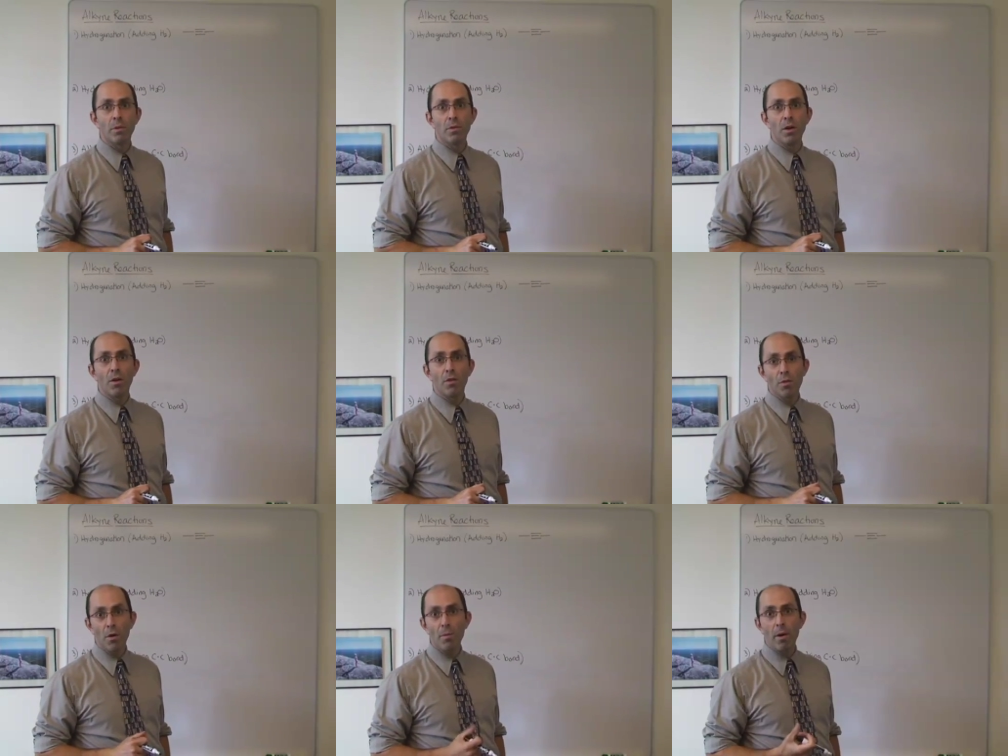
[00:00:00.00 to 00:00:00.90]

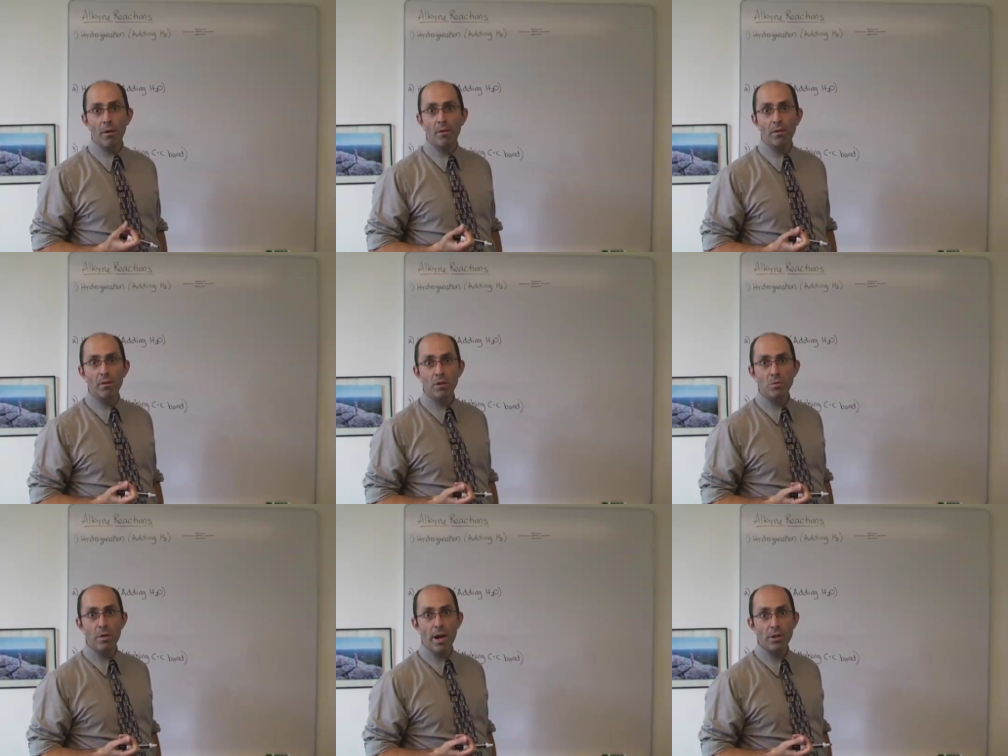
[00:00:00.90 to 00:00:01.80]
thought about these
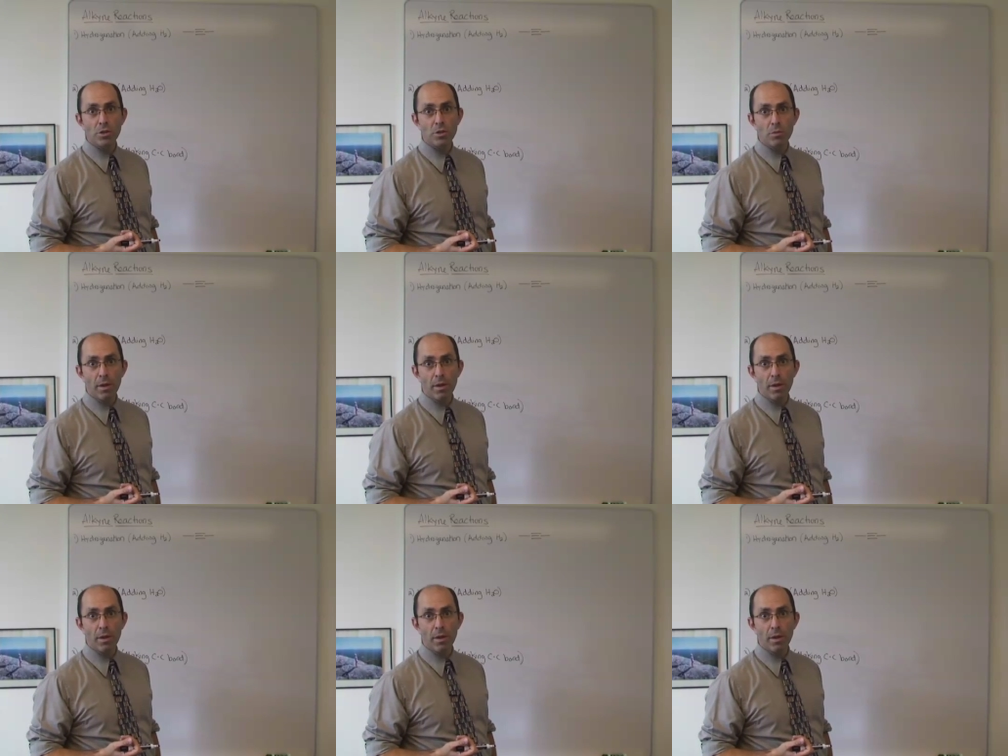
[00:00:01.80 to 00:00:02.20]
reactions with